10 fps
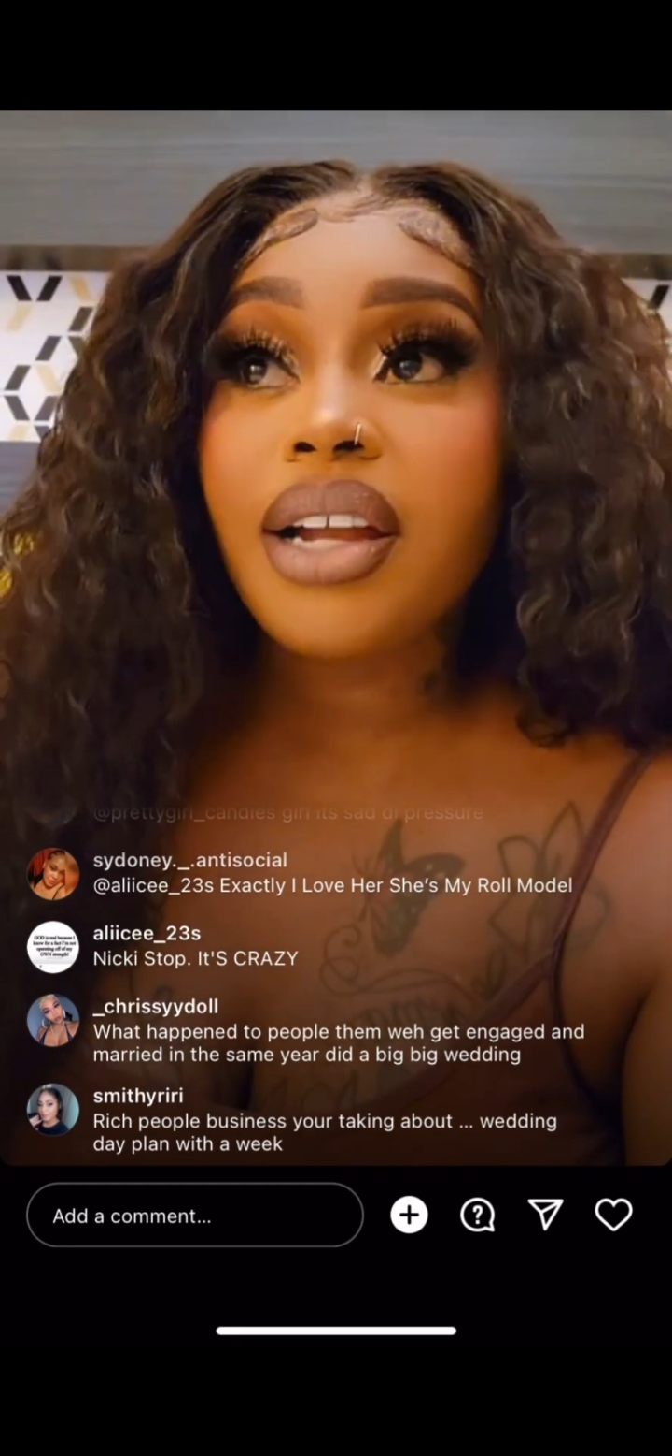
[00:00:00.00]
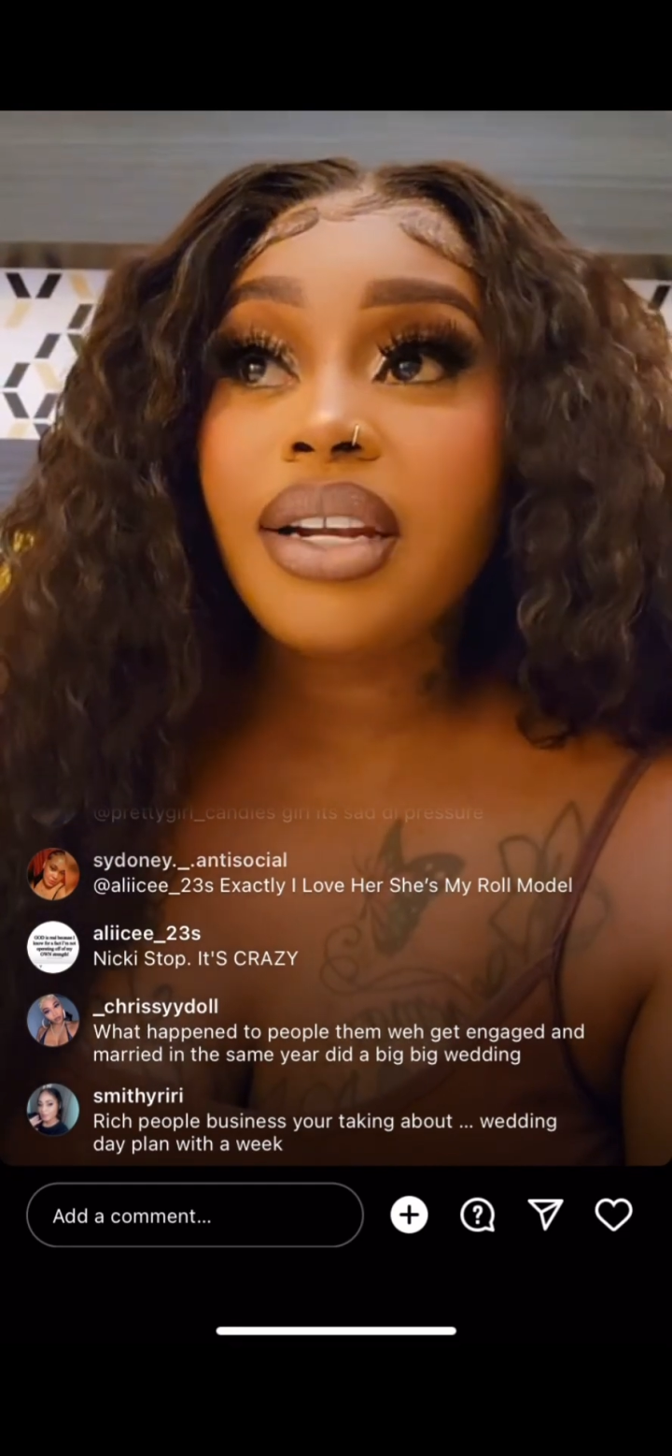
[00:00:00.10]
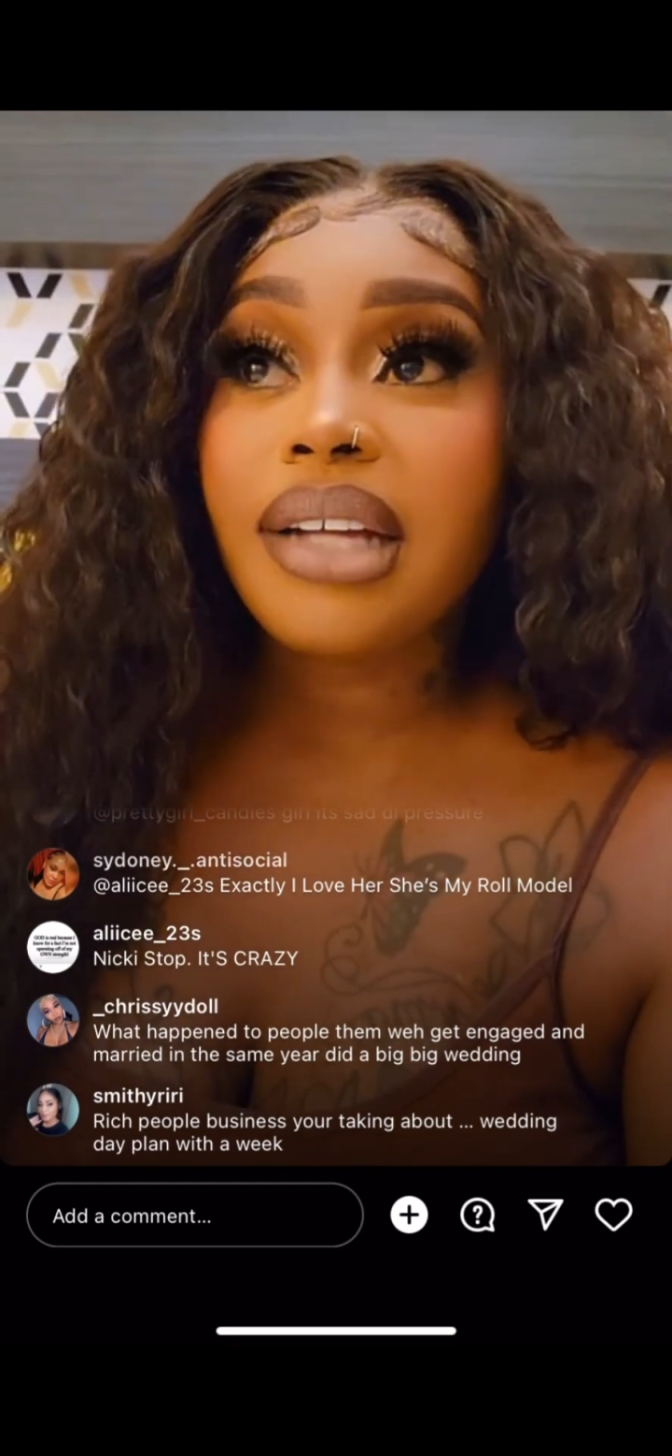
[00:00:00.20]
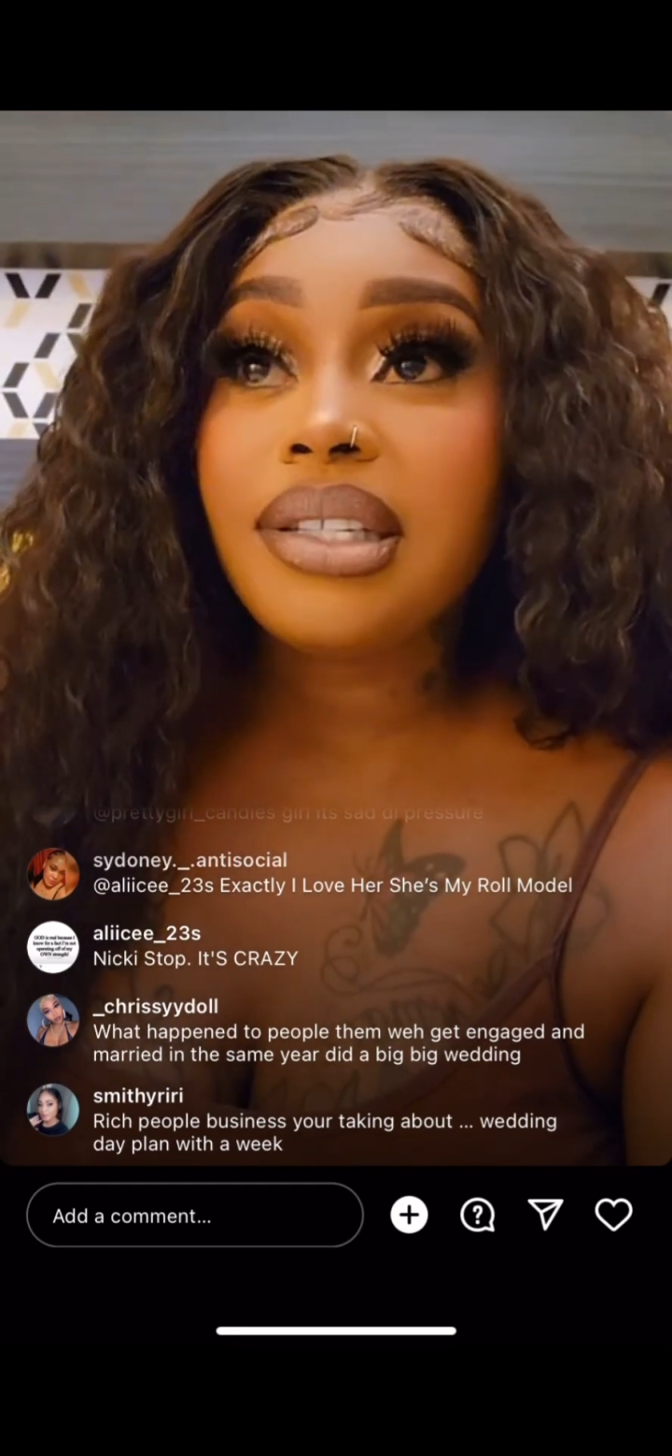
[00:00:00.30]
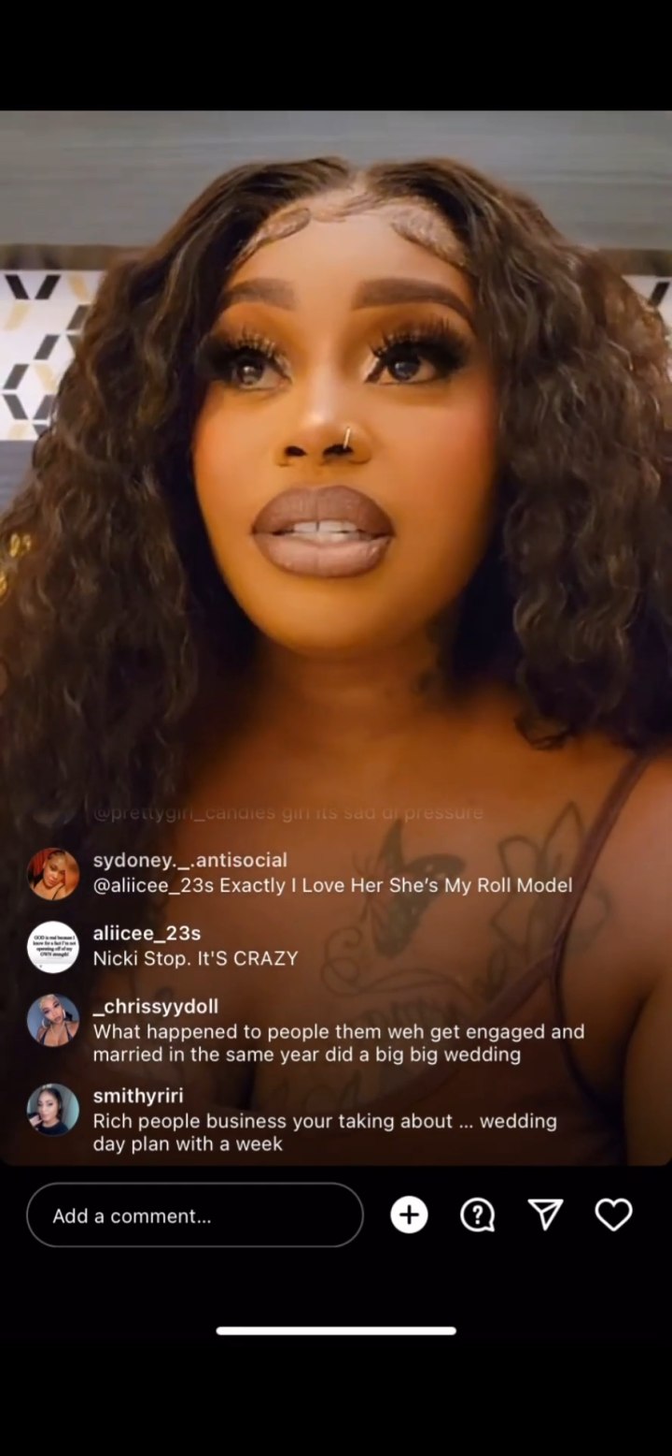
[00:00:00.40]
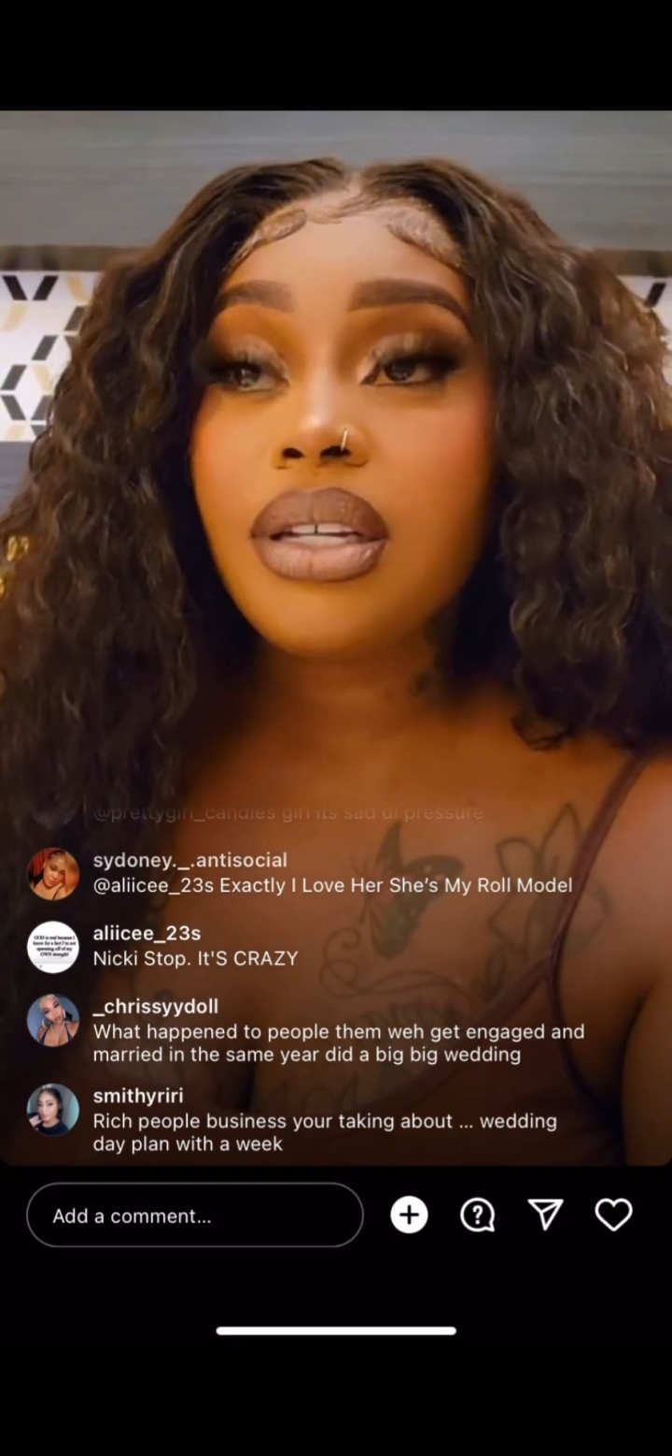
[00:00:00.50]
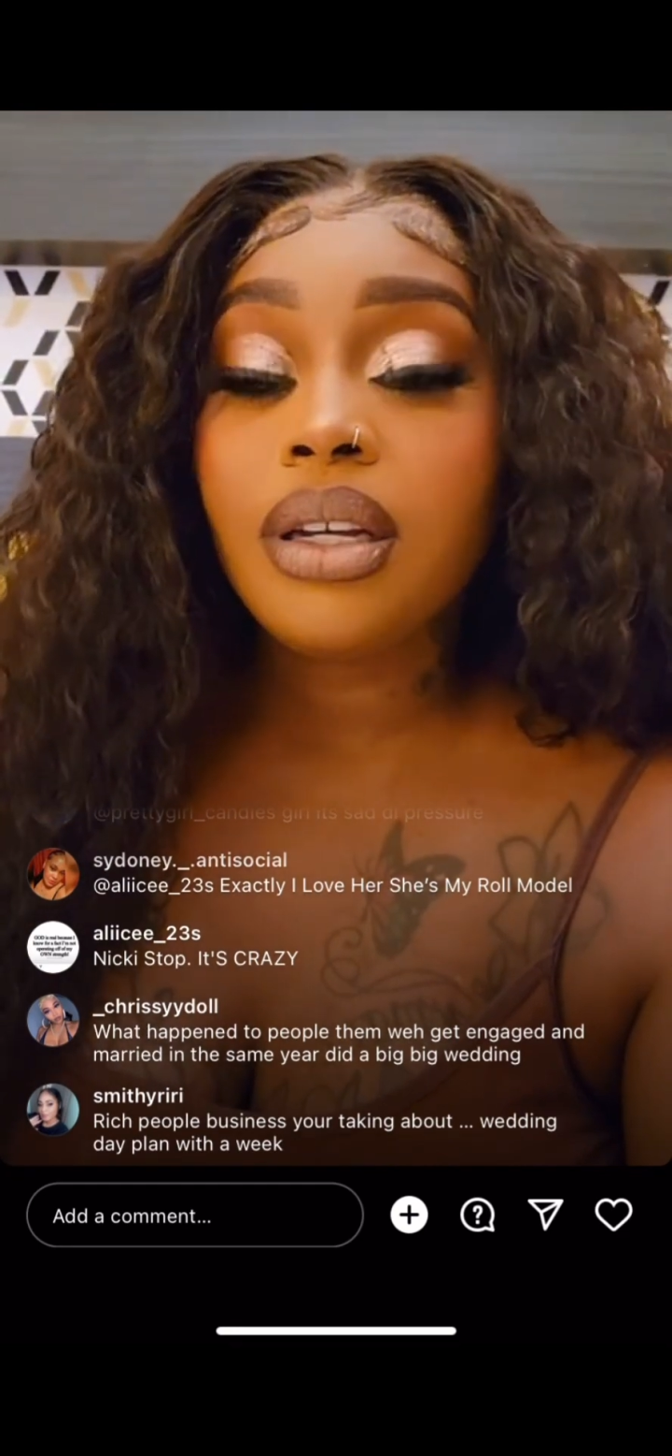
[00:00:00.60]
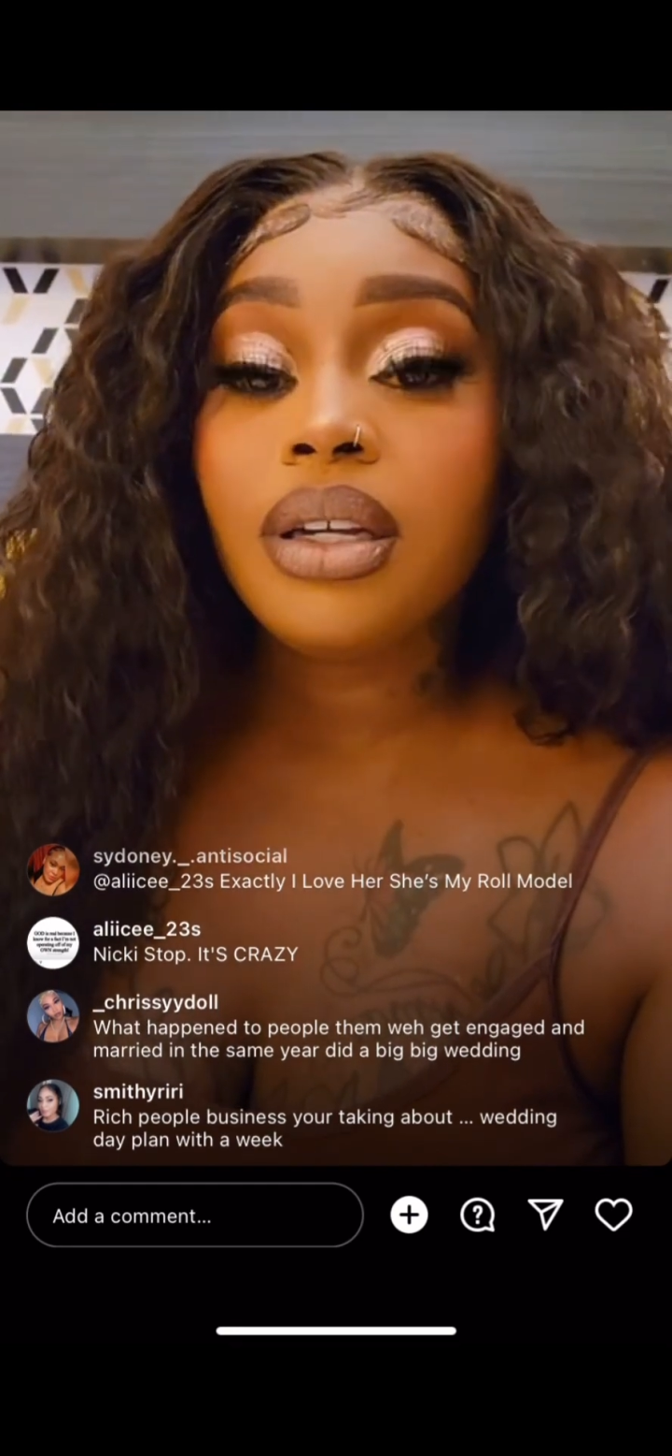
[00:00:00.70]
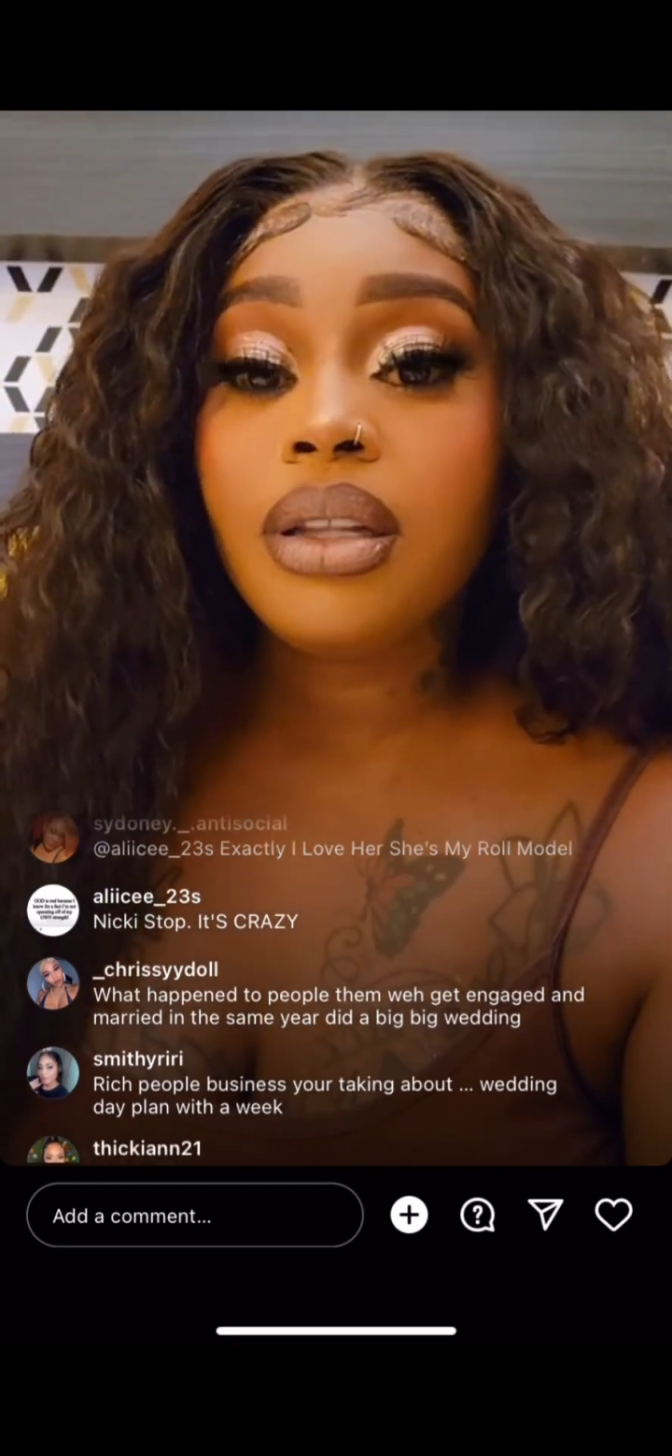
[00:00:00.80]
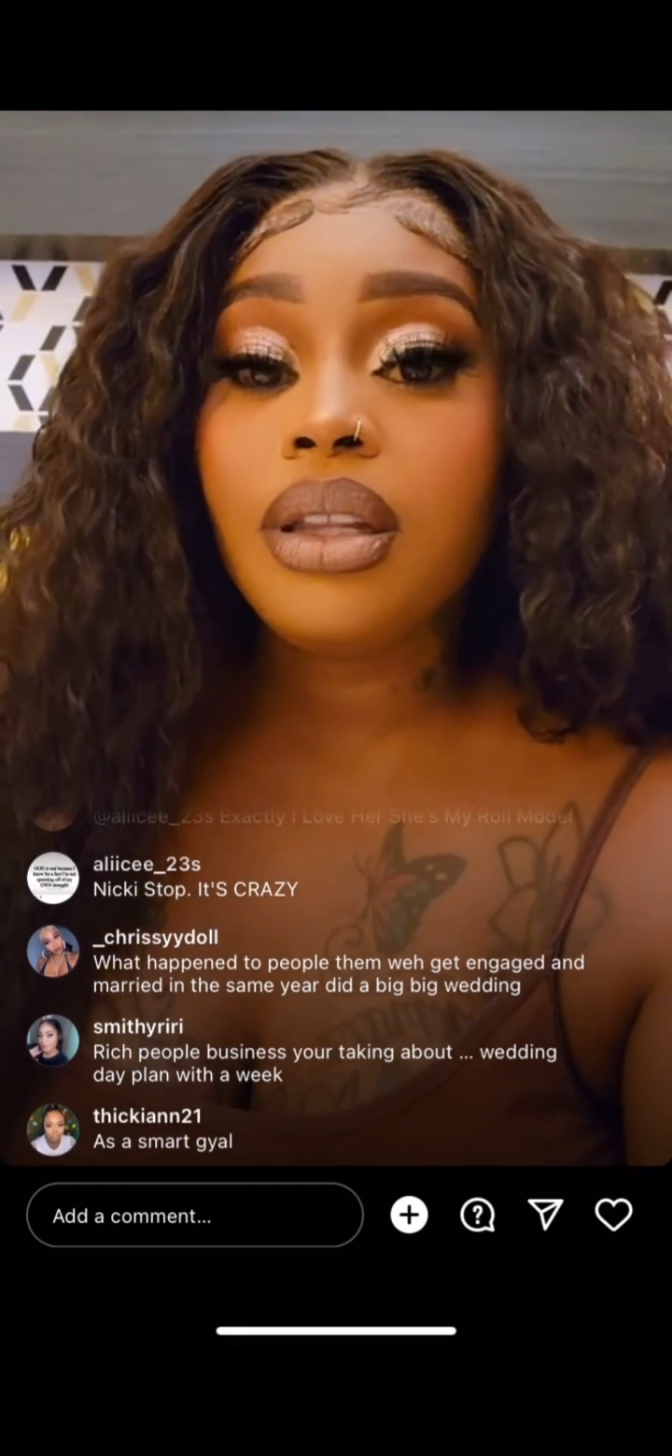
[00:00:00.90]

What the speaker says: fact that